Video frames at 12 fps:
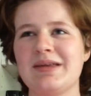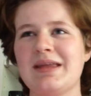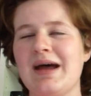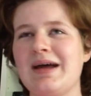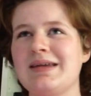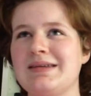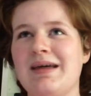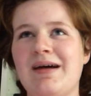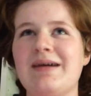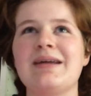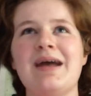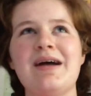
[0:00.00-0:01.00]
that has,
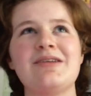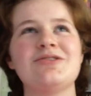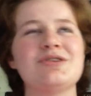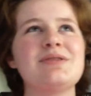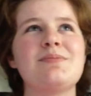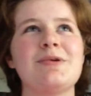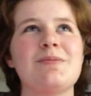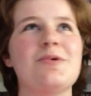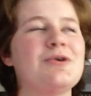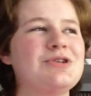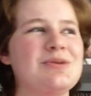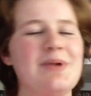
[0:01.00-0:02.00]
again, just been
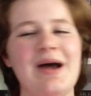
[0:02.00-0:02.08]
pushed